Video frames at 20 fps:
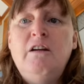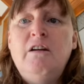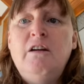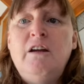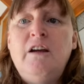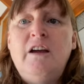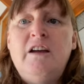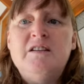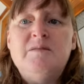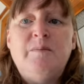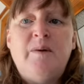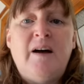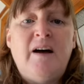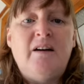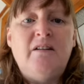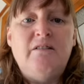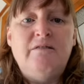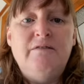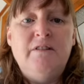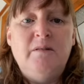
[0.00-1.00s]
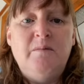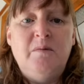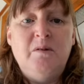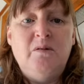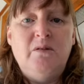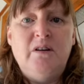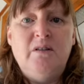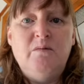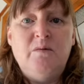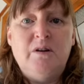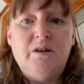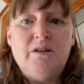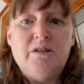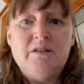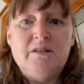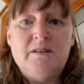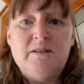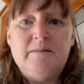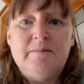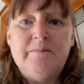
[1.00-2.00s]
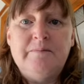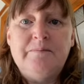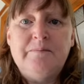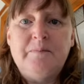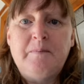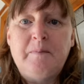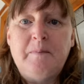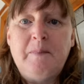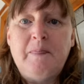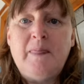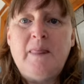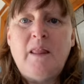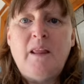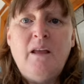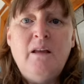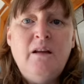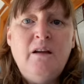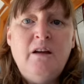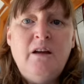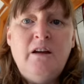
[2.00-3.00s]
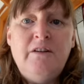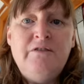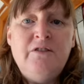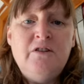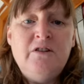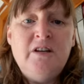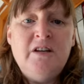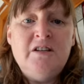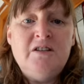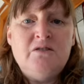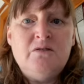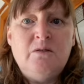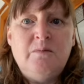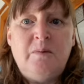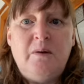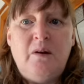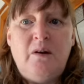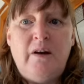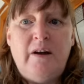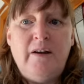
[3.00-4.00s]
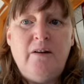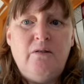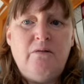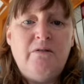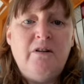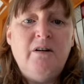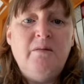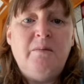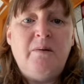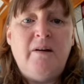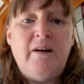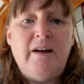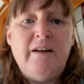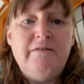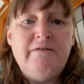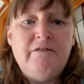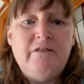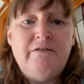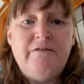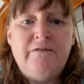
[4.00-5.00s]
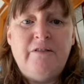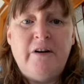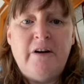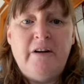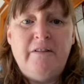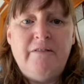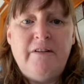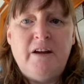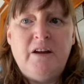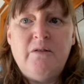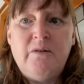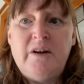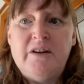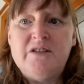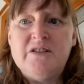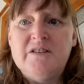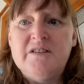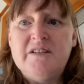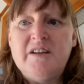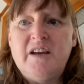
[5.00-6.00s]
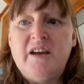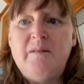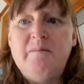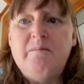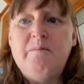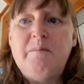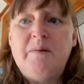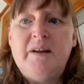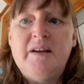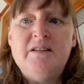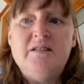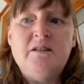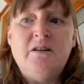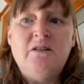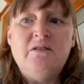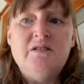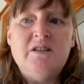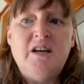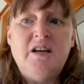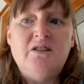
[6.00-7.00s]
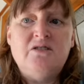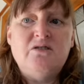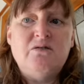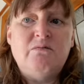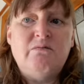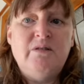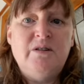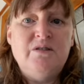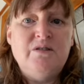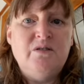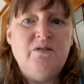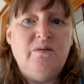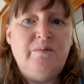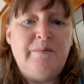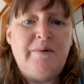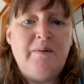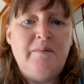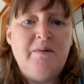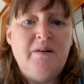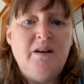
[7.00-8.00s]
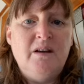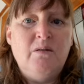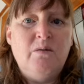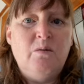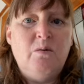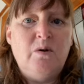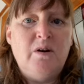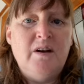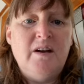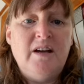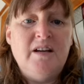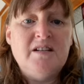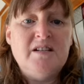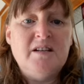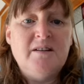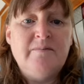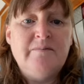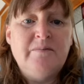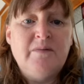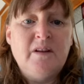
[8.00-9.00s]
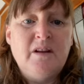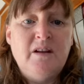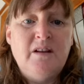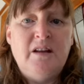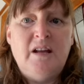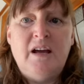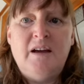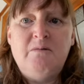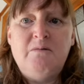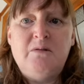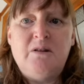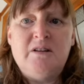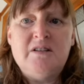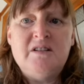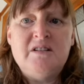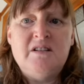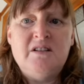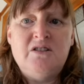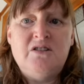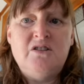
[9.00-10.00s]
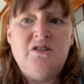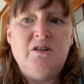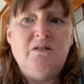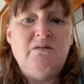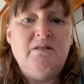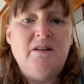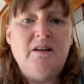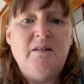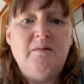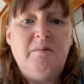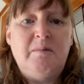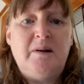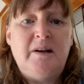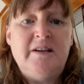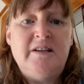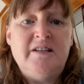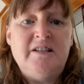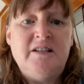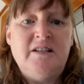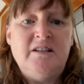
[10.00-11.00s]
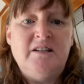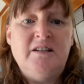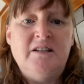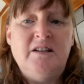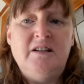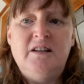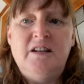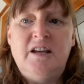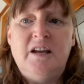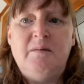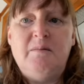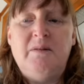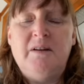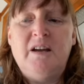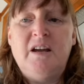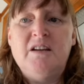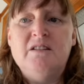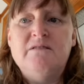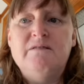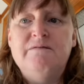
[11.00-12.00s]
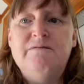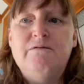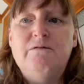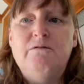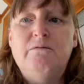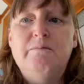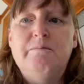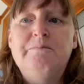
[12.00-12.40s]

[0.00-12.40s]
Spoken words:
as part of their building works. If you need to apply or reapply for a fire evacuation scheme, please contact your Regional Property Coordinator and they will assist you in completing the application form.